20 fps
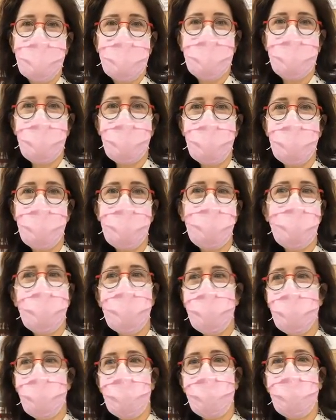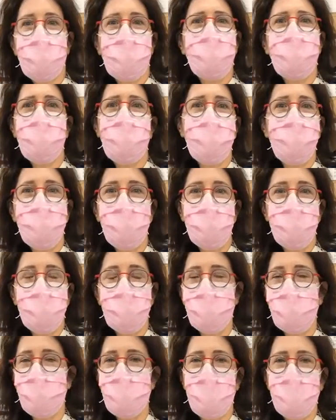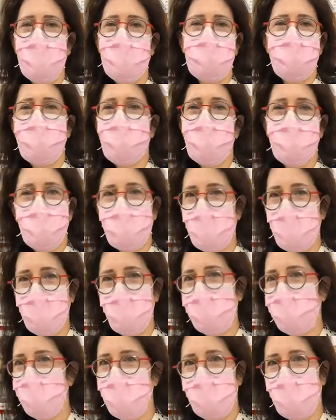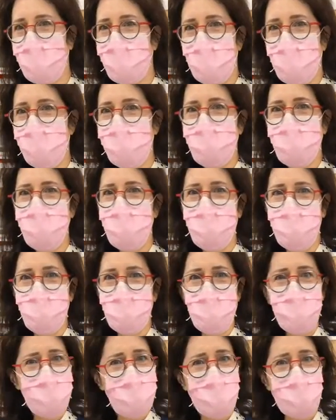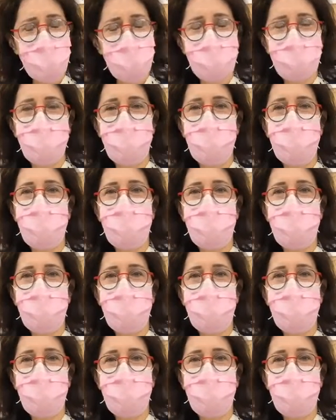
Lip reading: And it should be just very interesting for me. I have a million questions I want to ask her just myself.